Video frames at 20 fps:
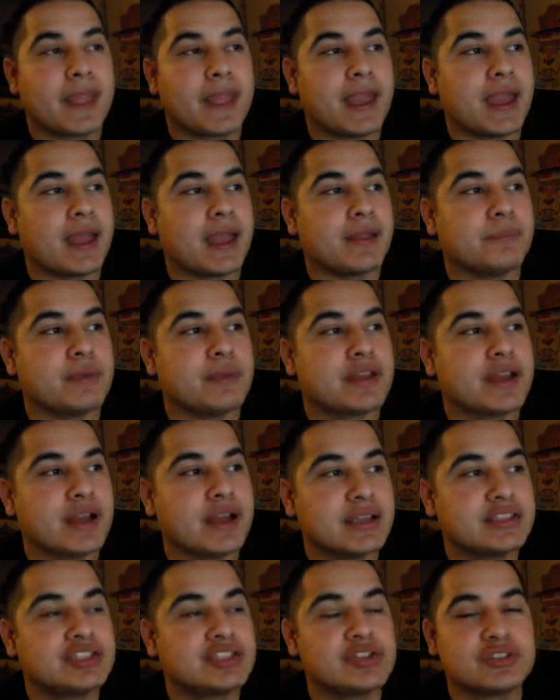and
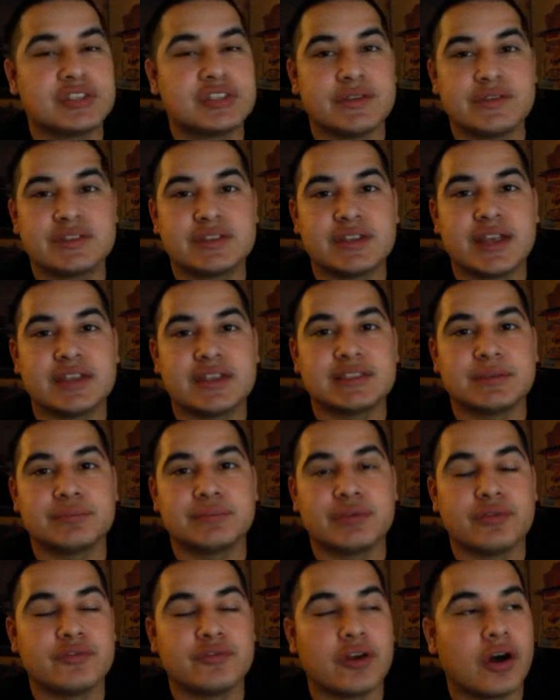because Joe Stevenson has
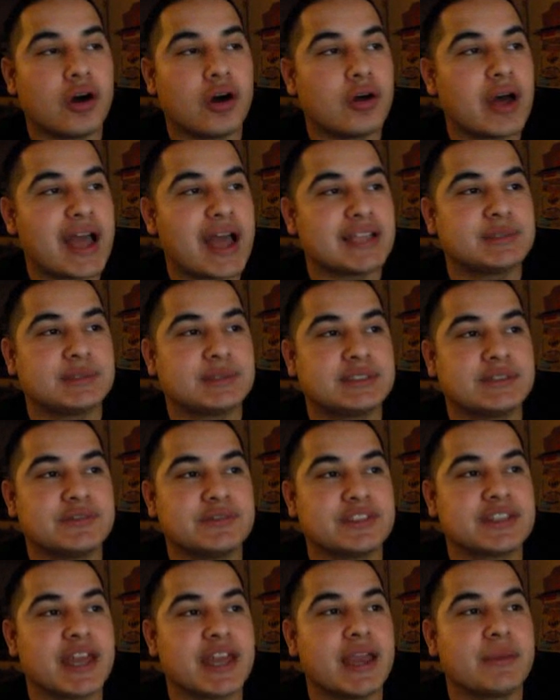improved all aspects of
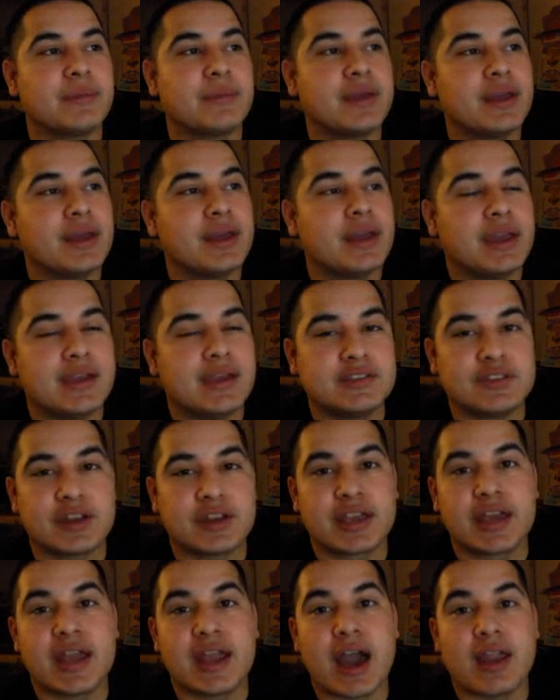his game, he's
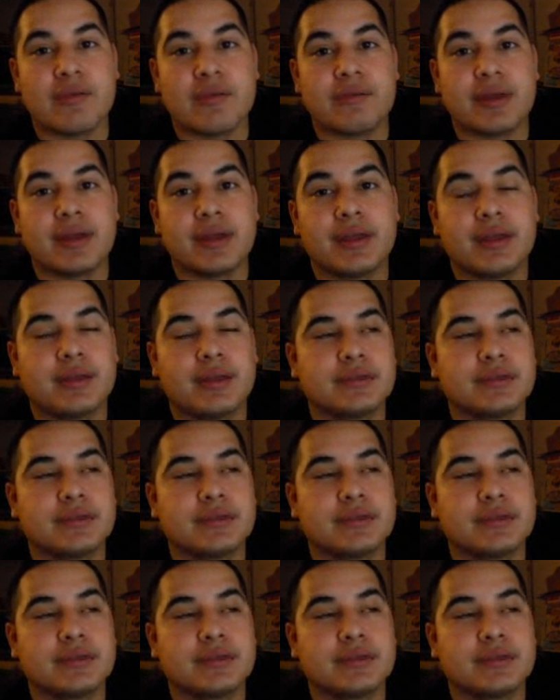going to get out of it.